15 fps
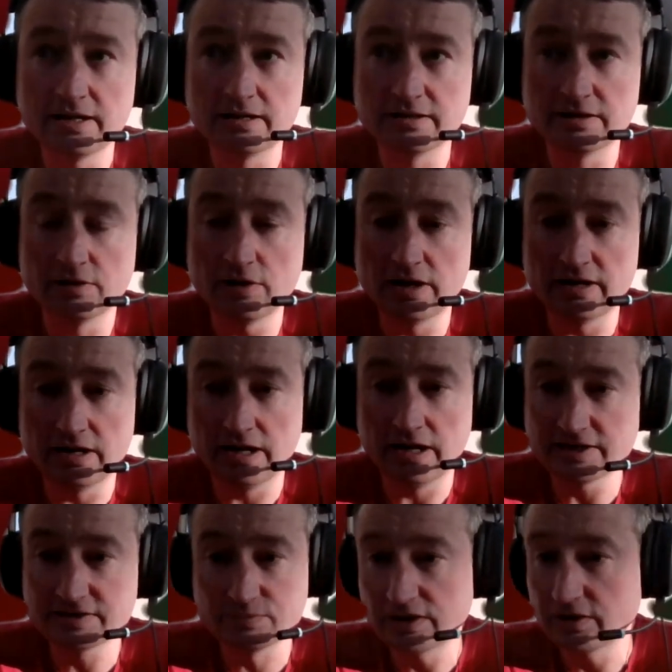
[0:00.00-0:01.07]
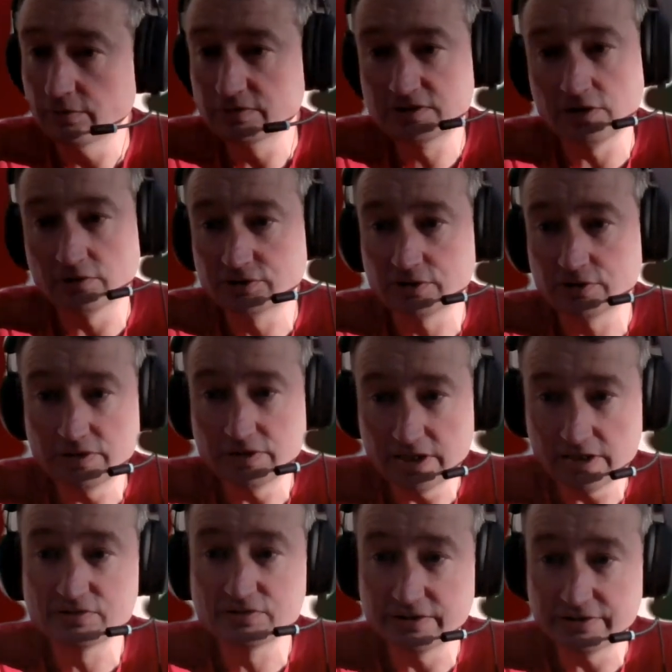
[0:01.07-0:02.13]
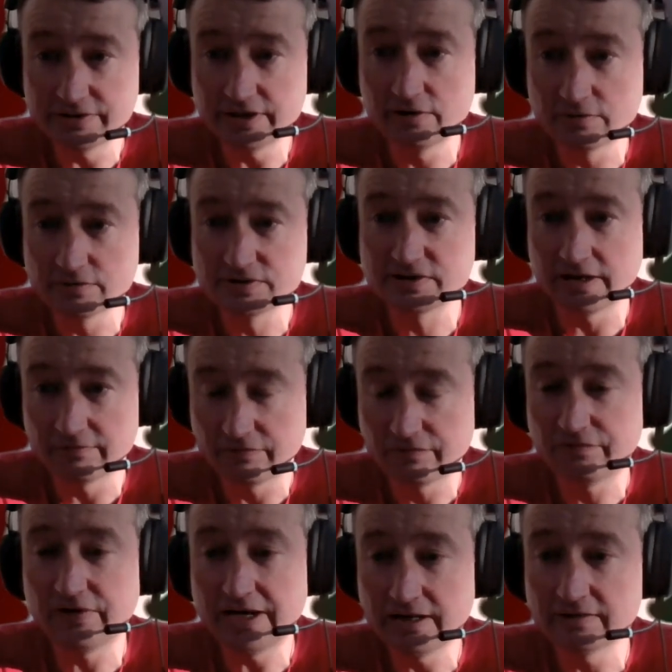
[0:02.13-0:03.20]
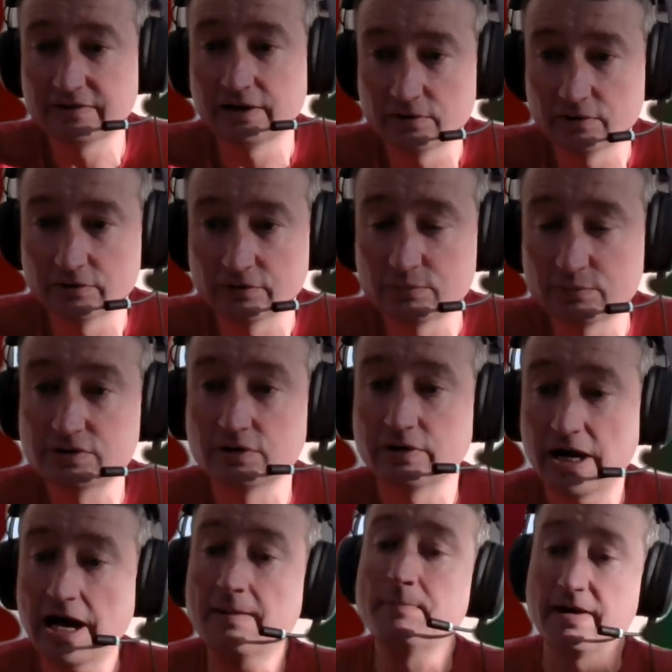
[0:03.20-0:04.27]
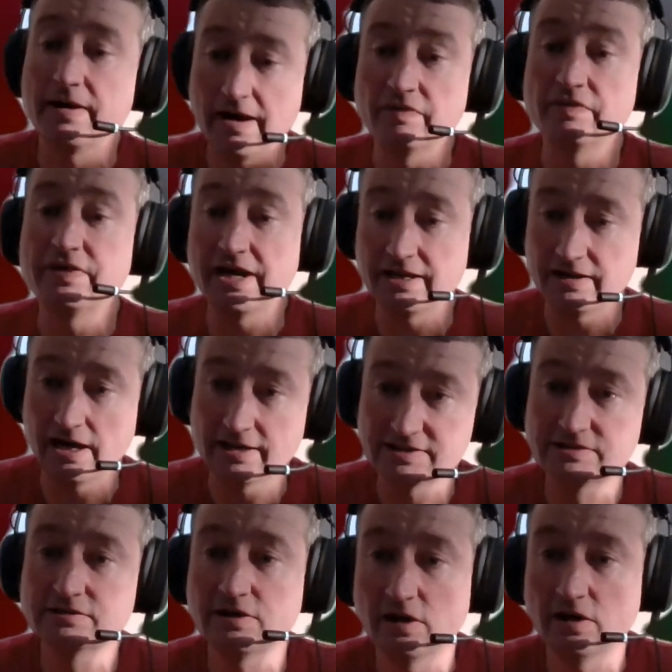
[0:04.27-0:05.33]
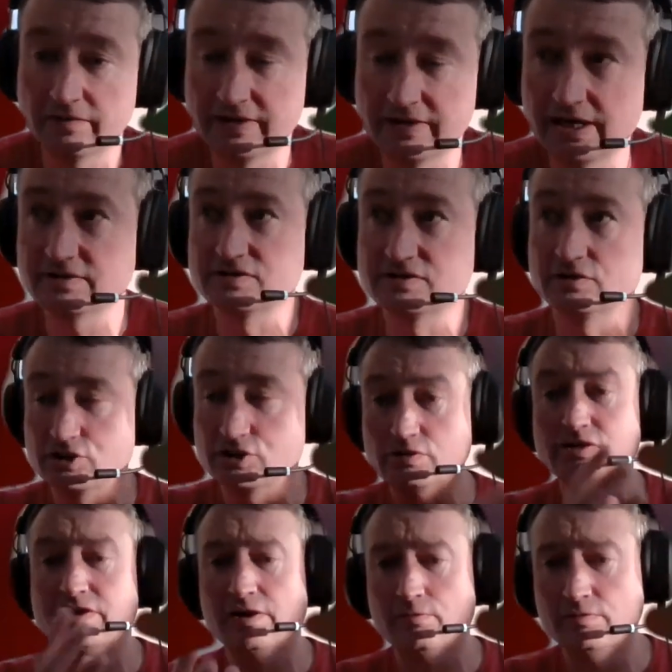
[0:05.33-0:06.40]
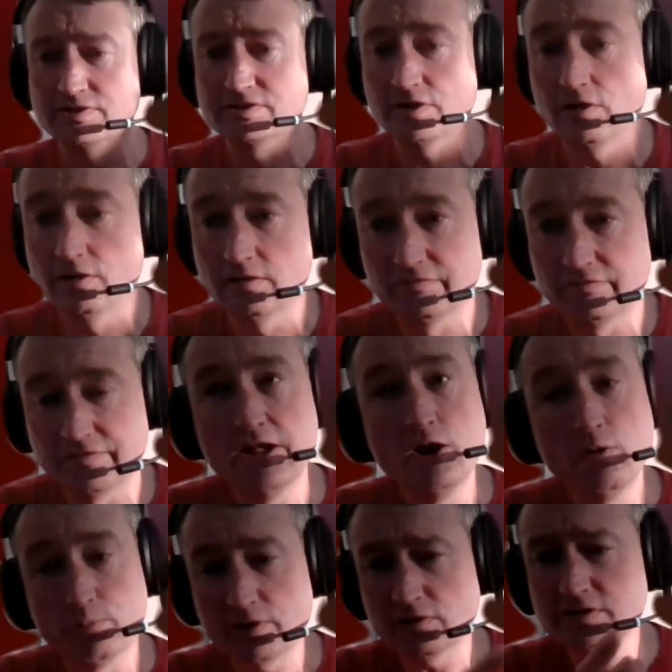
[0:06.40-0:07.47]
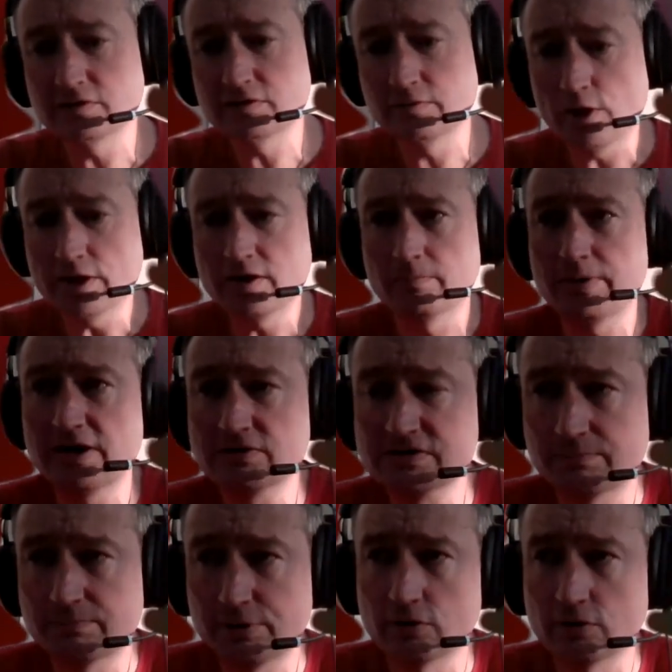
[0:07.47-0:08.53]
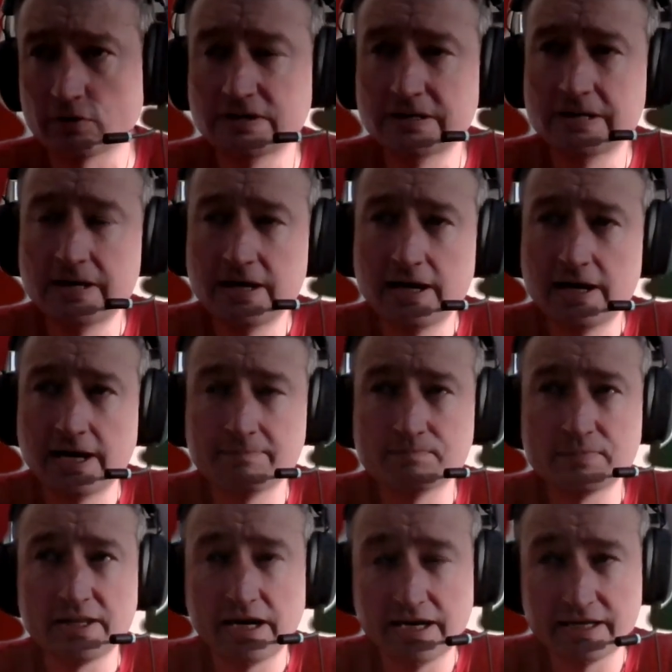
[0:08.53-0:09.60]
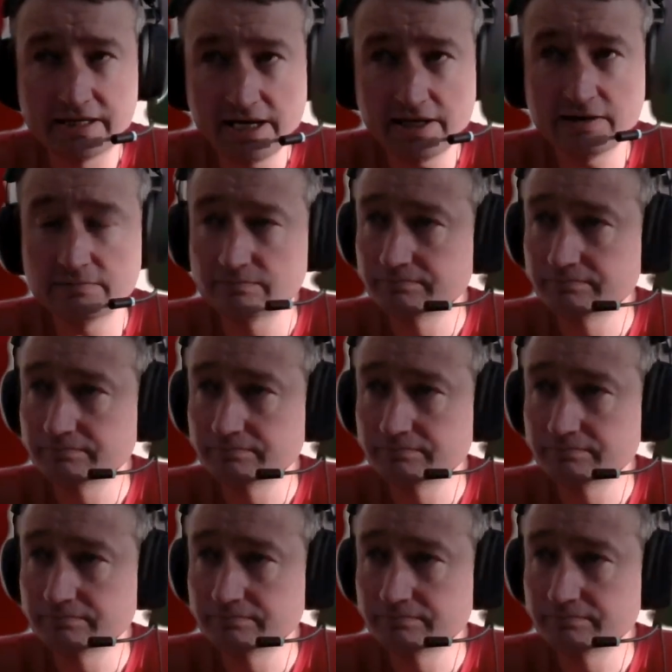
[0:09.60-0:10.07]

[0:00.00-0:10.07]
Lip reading: you know, last week who's gone through years and years and feeling that nothing was going to happen, and then has gotten the answer due to their resolve, but also the wider peer support. Again,